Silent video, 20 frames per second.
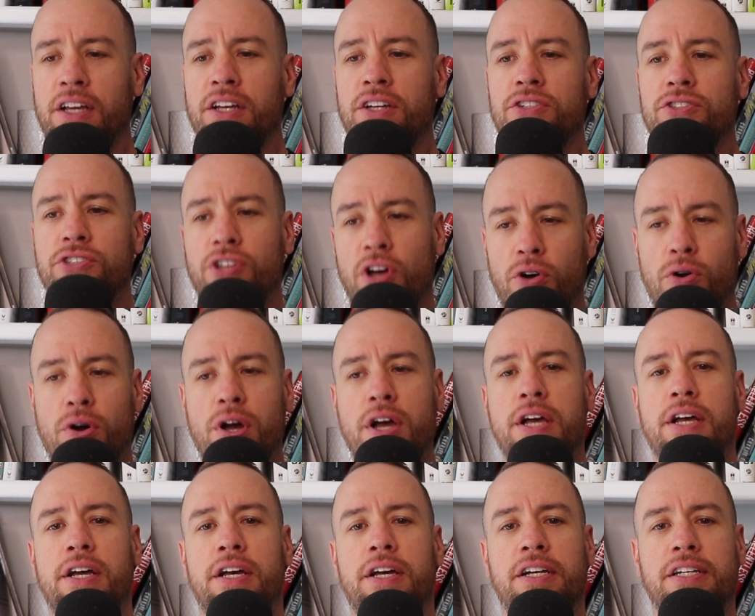So
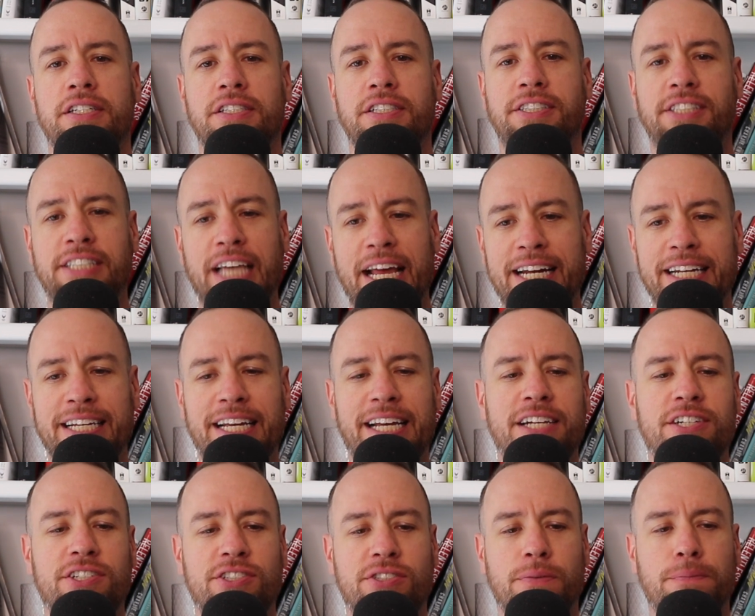setting
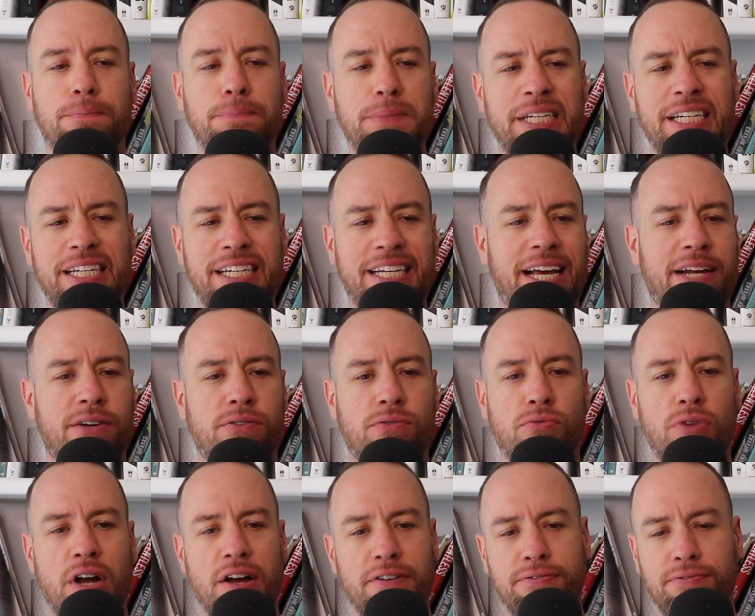is me and
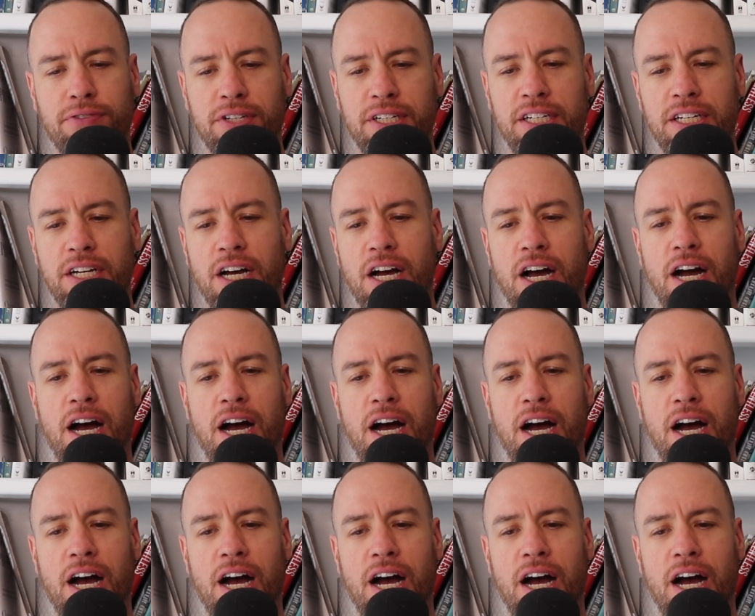roughly,